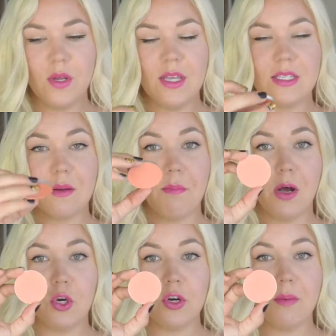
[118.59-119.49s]
one is
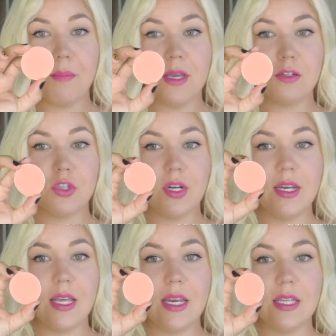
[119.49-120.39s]
Modern
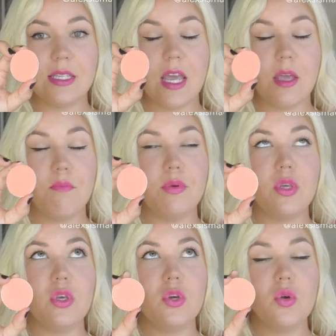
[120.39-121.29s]
Mandarin. It is a
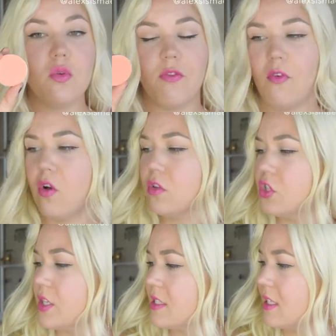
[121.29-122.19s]
beautiful,
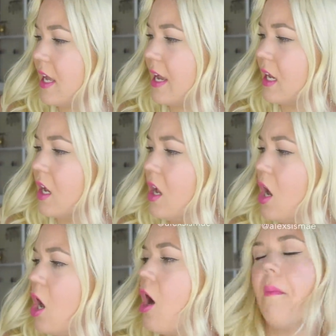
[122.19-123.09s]
just like
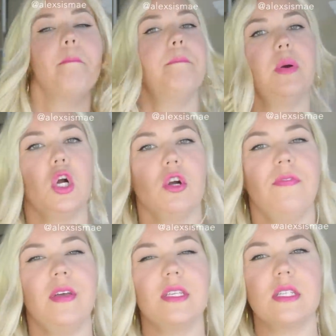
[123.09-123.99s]

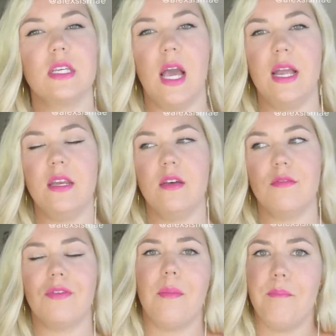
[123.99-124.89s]
perfect kind of